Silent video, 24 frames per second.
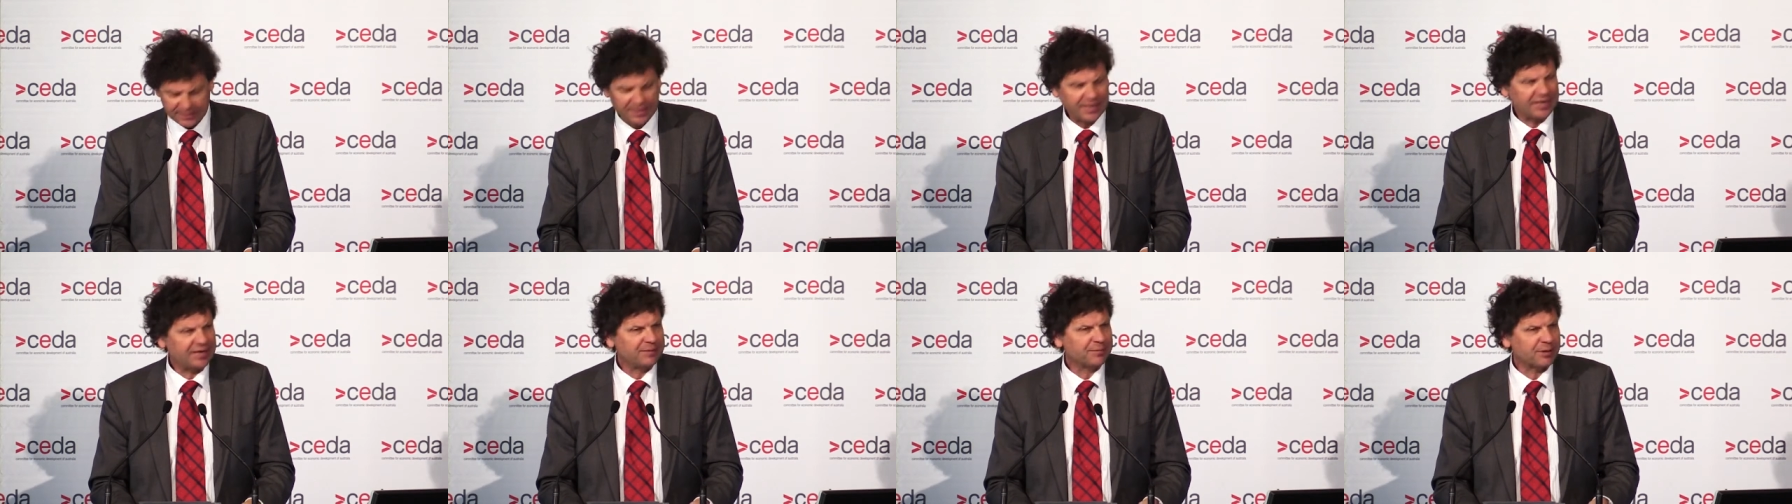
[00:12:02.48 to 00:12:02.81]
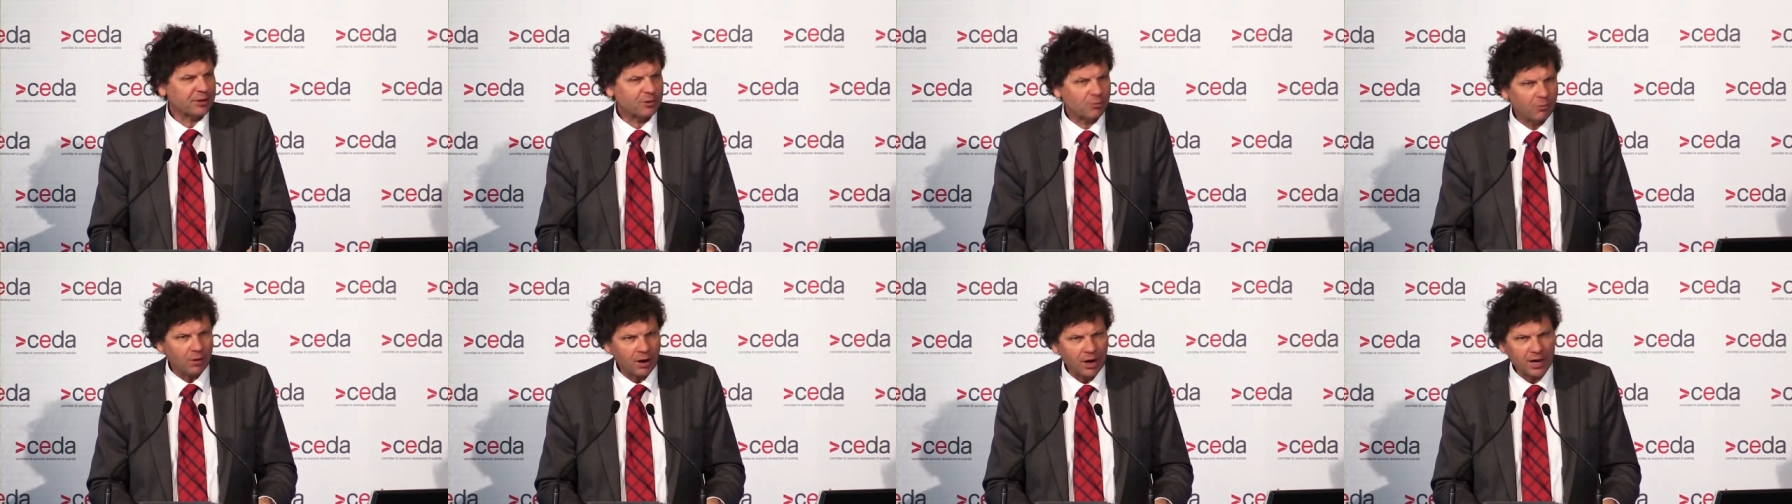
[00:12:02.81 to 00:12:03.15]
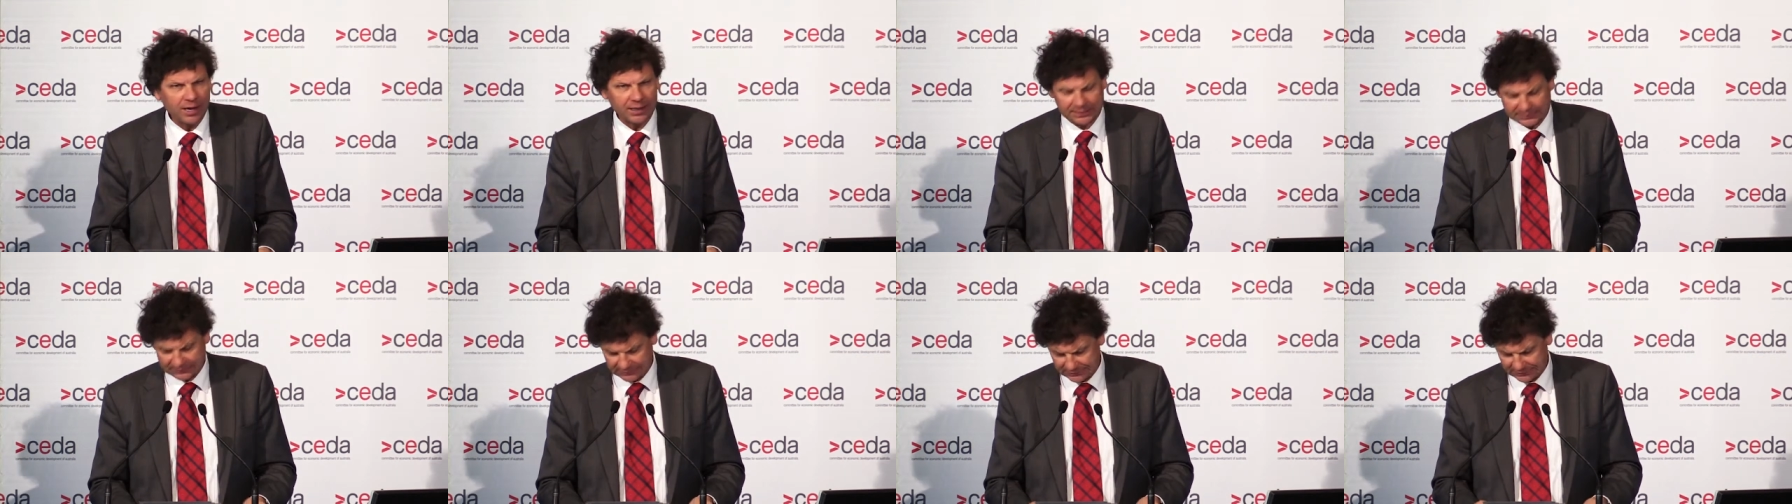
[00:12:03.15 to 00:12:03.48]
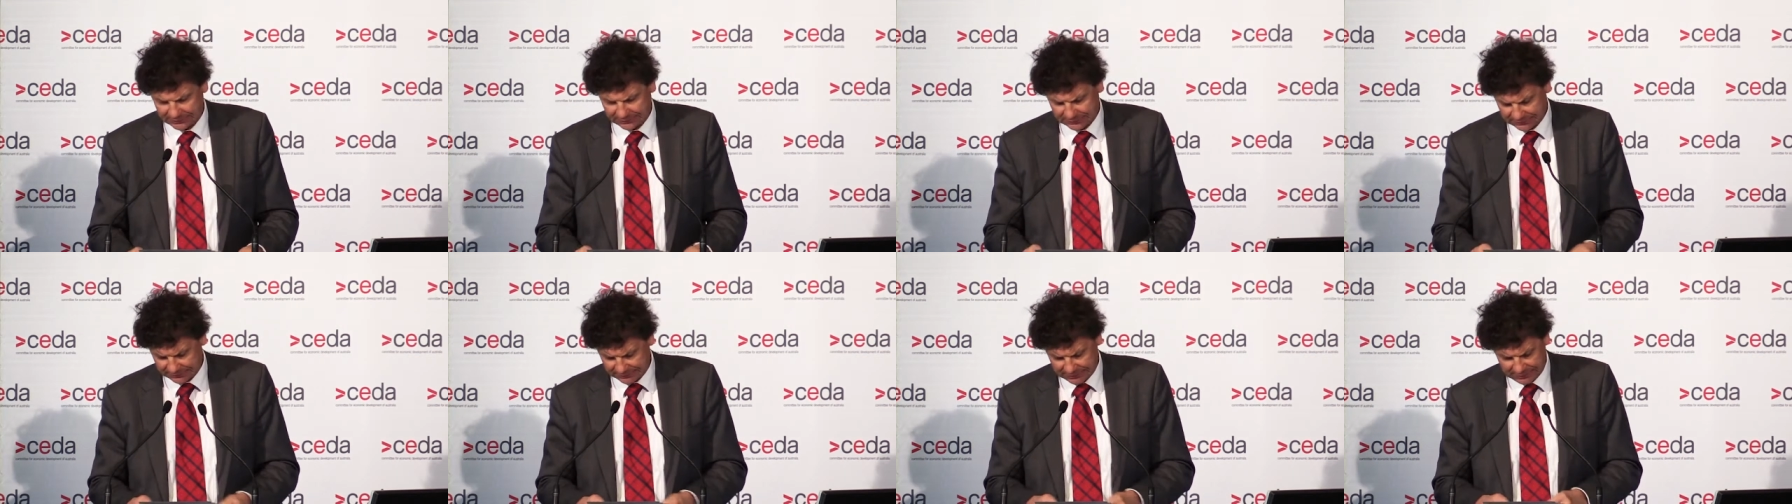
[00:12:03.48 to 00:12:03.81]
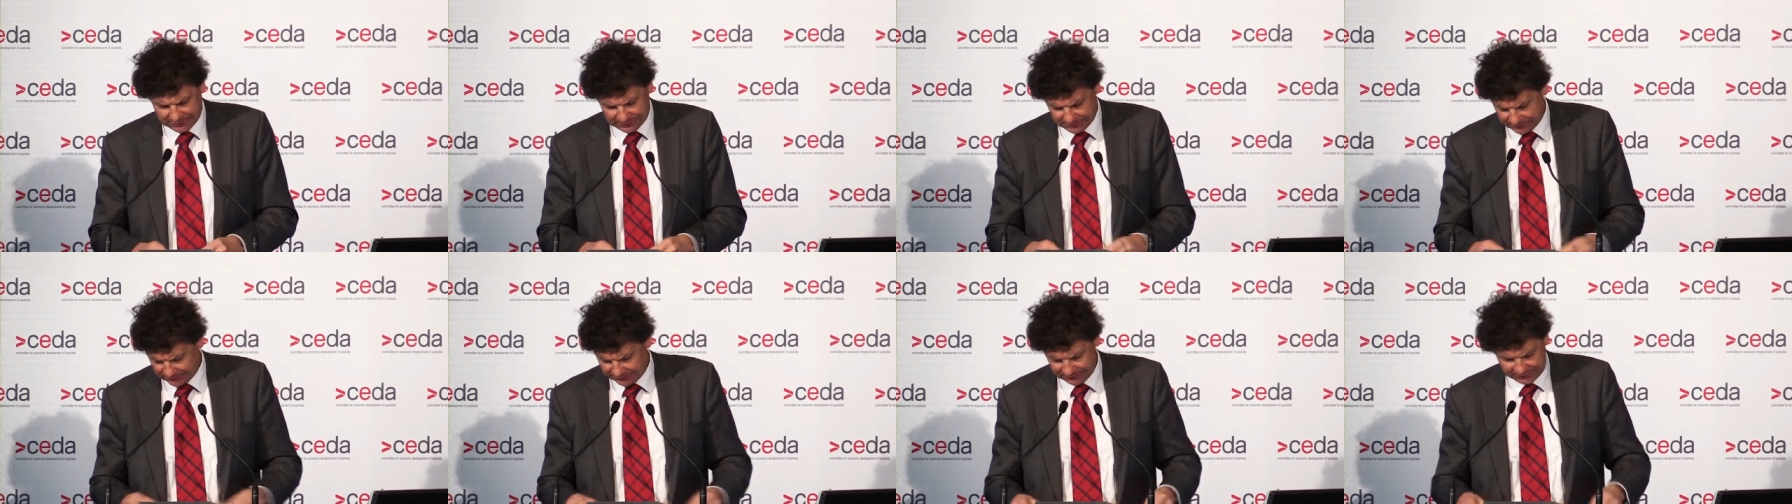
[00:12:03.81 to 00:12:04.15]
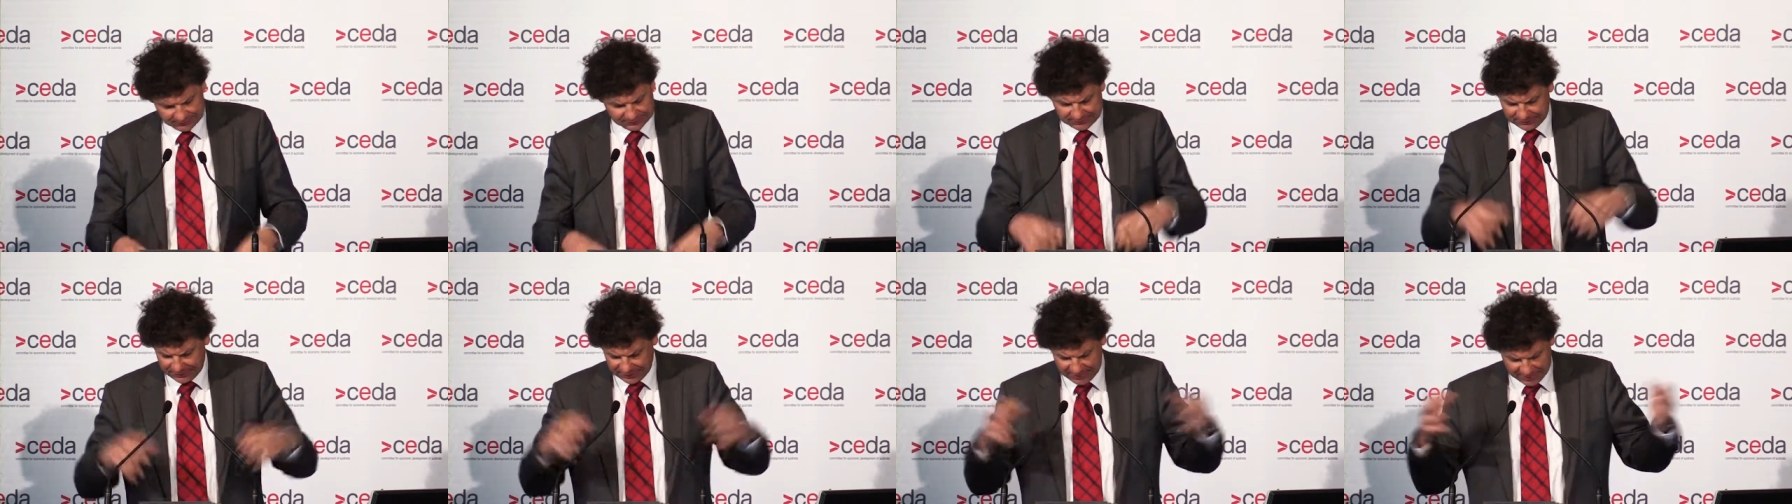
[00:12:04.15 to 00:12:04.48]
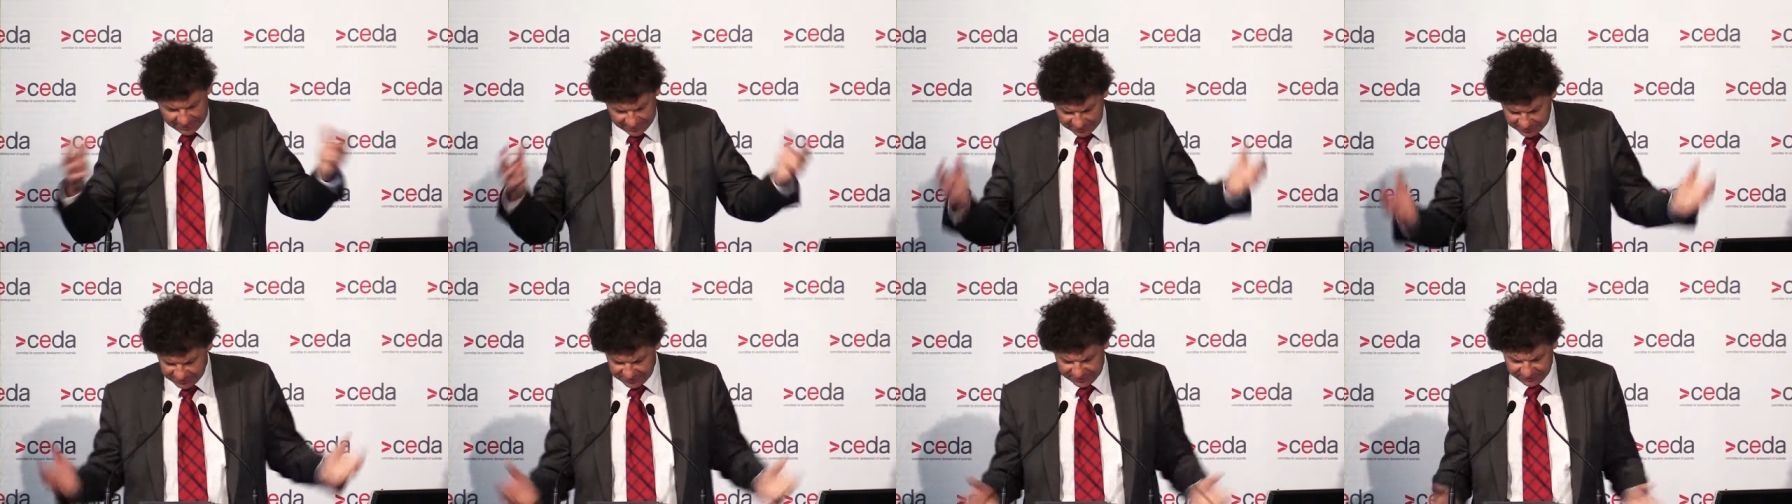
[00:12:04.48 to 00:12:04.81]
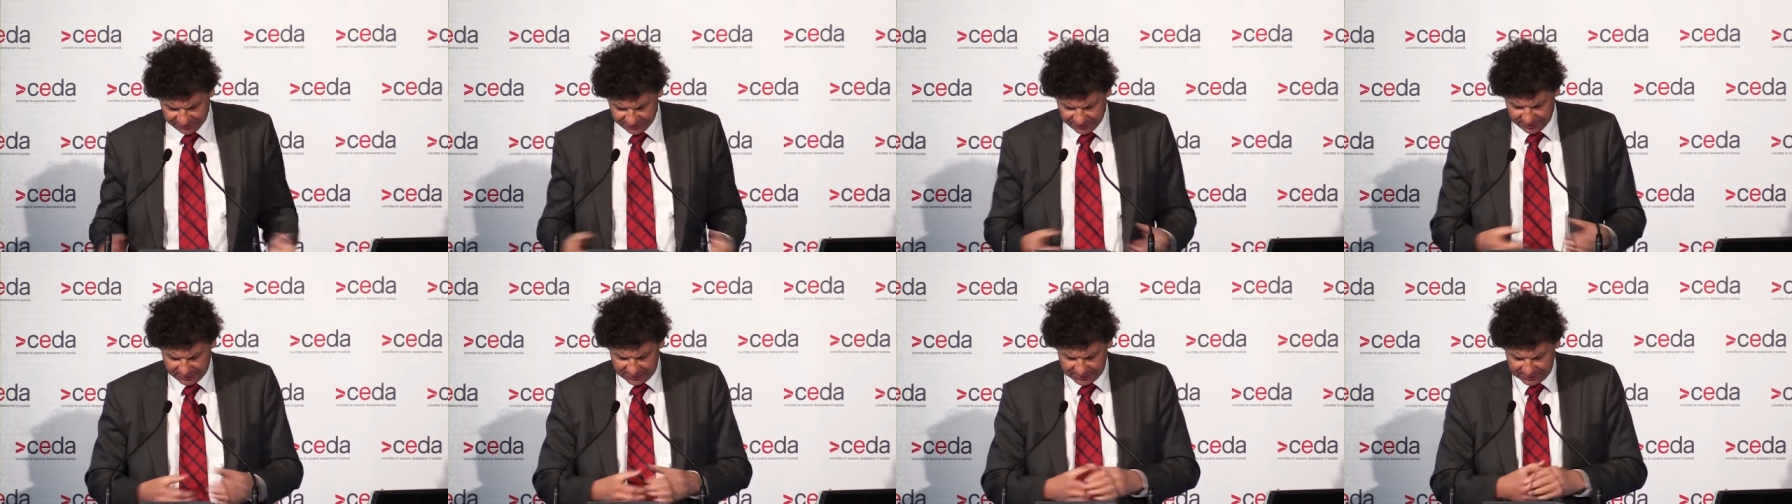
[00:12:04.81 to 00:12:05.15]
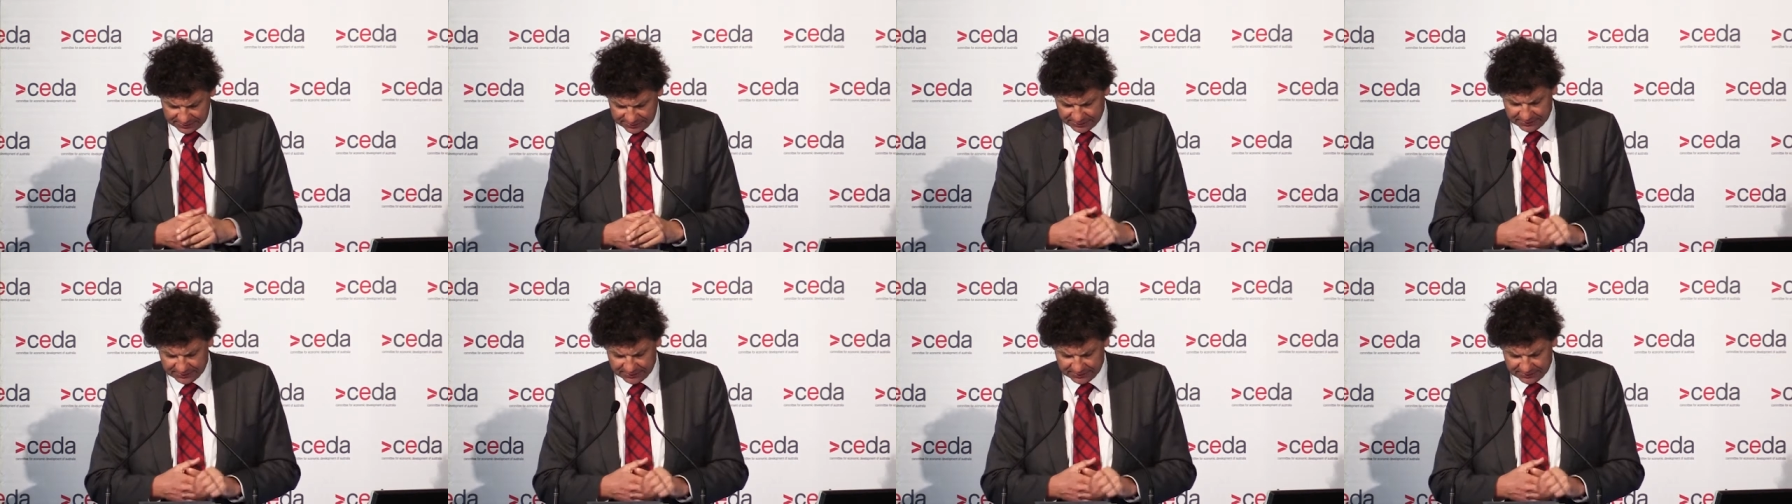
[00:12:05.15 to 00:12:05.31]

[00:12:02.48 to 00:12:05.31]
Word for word: Eddie McGuire, loud as everything,